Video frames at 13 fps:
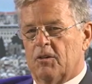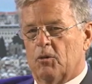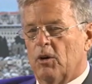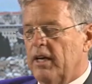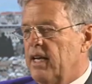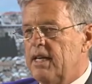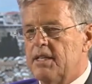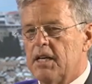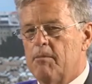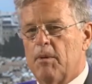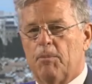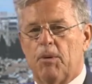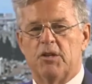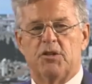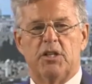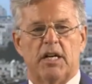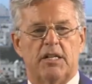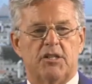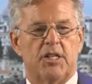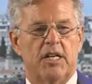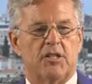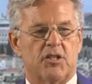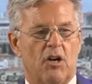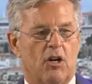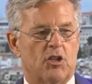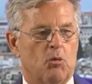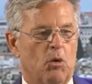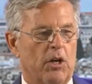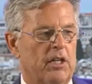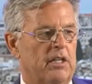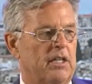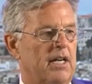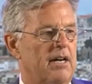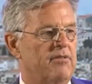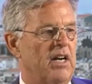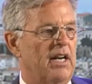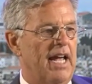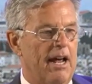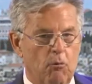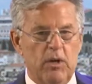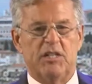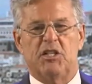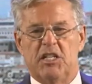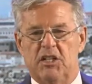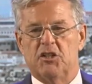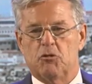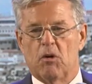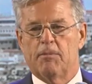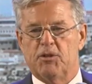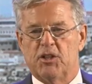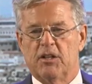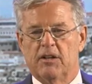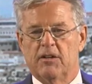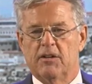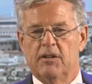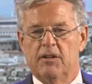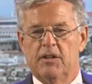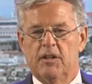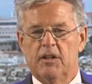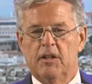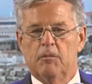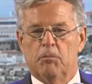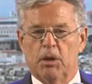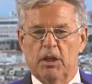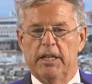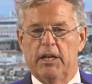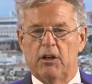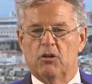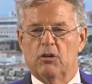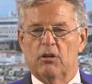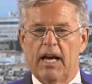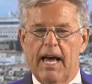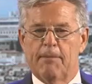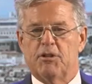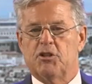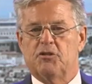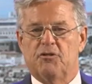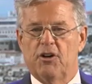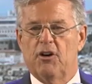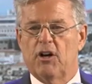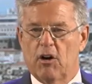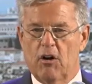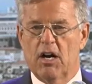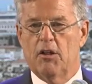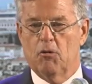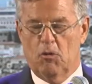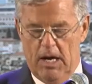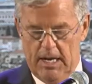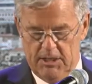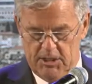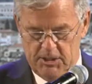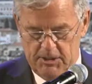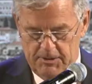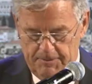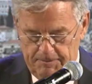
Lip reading: Well, anytime a president of the United States starts working on the covenant land, we see disruption, political, atmospheric, or otherwise.